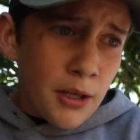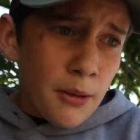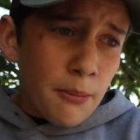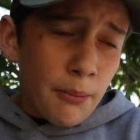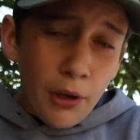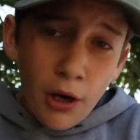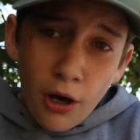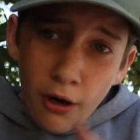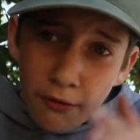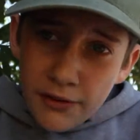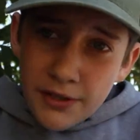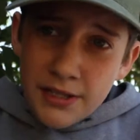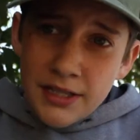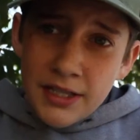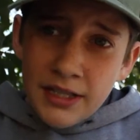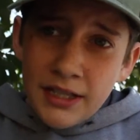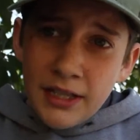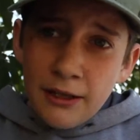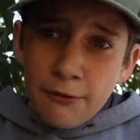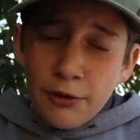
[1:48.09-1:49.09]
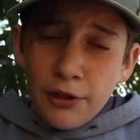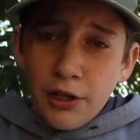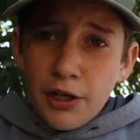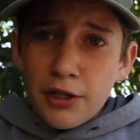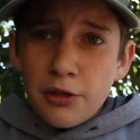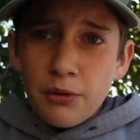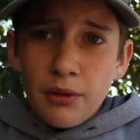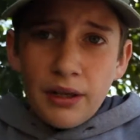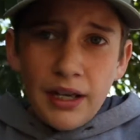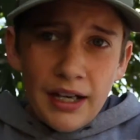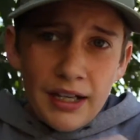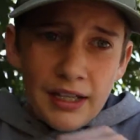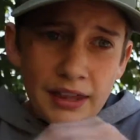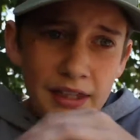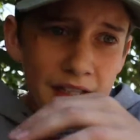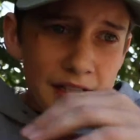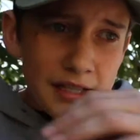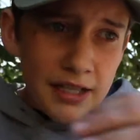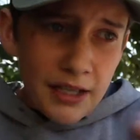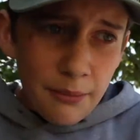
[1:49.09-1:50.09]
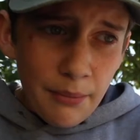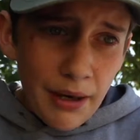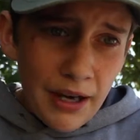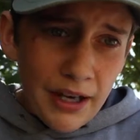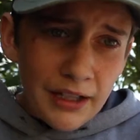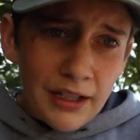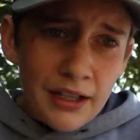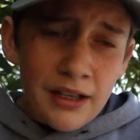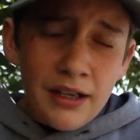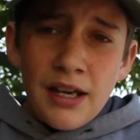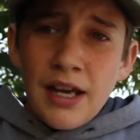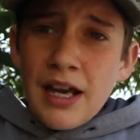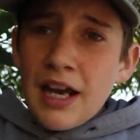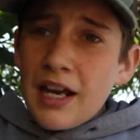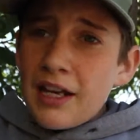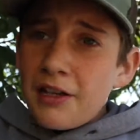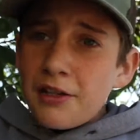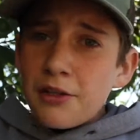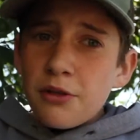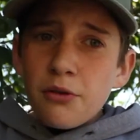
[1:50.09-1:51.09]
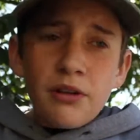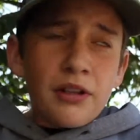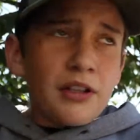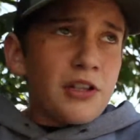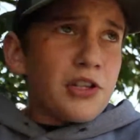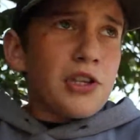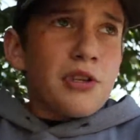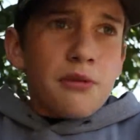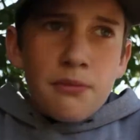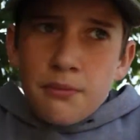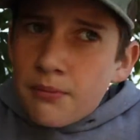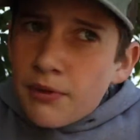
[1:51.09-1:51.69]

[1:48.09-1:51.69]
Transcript: But obviously, if you're not doing anything cinematic and you're doing just,